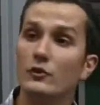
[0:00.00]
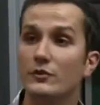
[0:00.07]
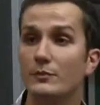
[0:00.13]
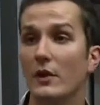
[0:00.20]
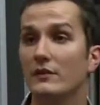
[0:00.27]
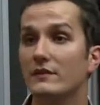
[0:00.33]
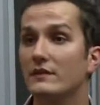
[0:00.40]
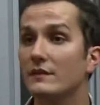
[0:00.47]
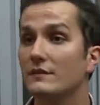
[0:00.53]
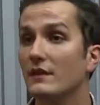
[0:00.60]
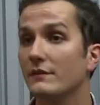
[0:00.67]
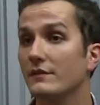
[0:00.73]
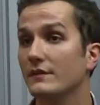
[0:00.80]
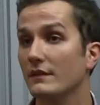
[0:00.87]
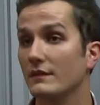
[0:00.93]
with positive
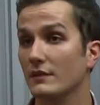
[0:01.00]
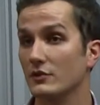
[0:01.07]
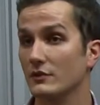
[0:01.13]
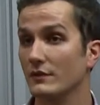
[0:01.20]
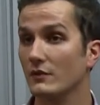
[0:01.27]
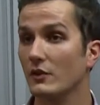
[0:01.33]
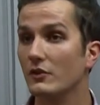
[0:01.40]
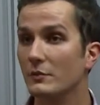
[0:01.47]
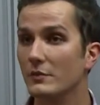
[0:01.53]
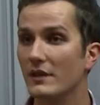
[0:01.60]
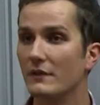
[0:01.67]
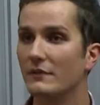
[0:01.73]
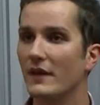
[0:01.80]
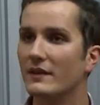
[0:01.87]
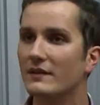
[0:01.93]
self-intersection is going to be
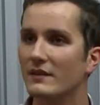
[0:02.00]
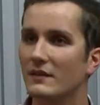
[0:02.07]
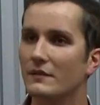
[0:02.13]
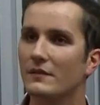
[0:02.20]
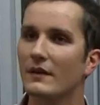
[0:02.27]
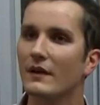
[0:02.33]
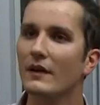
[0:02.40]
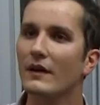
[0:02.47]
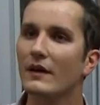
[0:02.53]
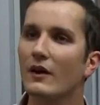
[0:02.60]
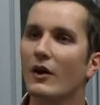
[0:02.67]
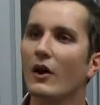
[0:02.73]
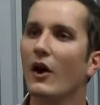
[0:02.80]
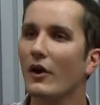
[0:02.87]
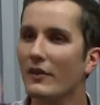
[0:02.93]
effective,
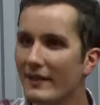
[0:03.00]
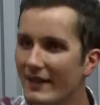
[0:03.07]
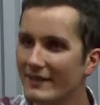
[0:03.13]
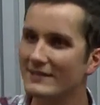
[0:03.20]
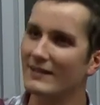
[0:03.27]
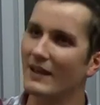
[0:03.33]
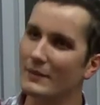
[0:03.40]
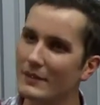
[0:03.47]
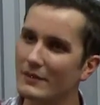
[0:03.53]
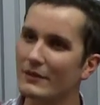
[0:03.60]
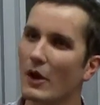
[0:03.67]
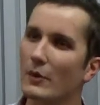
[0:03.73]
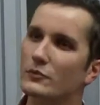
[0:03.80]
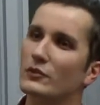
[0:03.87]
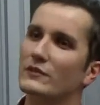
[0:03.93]
unless I mean,
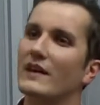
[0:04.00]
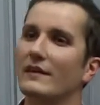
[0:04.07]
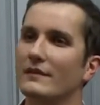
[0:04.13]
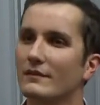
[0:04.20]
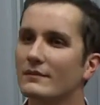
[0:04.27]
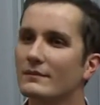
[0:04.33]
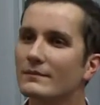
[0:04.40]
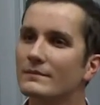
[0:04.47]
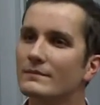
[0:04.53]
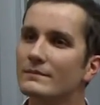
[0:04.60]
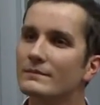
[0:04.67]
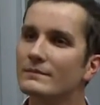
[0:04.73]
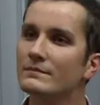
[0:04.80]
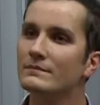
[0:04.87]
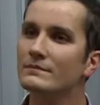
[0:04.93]
up to a sign.
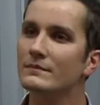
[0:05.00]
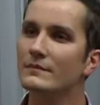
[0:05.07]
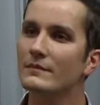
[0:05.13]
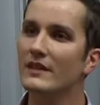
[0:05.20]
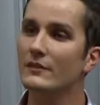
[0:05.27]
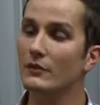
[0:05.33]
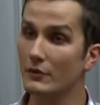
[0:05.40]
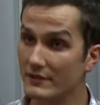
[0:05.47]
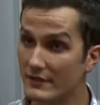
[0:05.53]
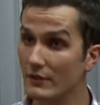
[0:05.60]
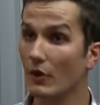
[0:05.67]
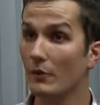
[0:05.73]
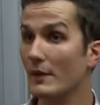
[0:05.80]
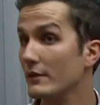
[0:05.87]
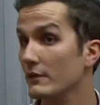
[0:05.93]
Either d
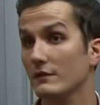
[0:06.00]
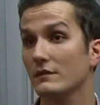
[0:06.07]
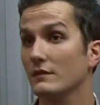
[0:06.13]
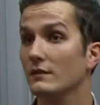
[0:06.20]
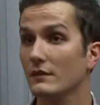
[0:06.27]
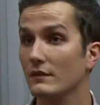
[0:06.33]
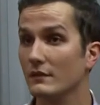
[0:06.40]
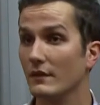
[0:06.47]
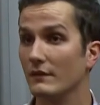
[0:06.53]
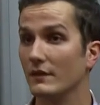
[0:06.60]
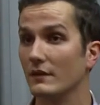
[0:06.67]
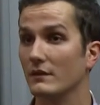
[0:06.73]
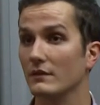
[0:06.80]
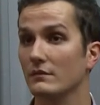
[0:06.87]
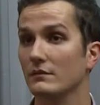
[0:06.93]
or minus d is
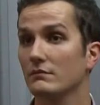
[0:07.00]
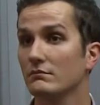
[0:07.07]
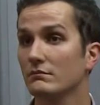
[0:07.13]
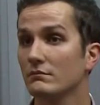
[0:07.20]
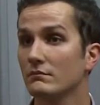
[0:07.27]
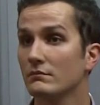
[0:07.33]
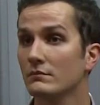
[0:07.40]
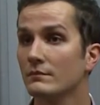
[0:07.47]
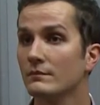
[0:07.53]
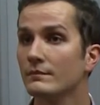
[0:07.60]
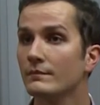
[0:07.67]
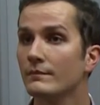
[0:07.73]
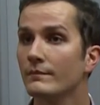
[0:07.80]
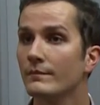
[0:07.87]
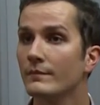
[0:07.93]
effective. No,
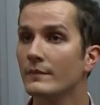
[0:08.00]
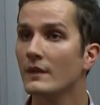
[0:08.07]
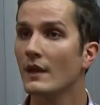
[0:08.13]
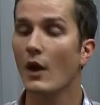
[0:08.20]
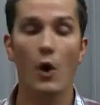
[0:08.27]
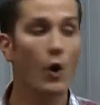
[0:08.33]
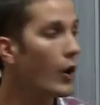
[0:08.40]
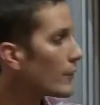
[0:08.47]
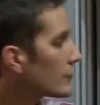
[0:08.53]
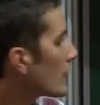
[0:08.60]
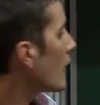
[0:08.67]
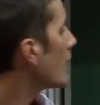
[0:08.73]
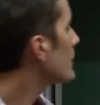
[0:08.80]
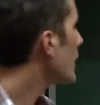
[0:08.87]
oh, I'm sorry. I'm,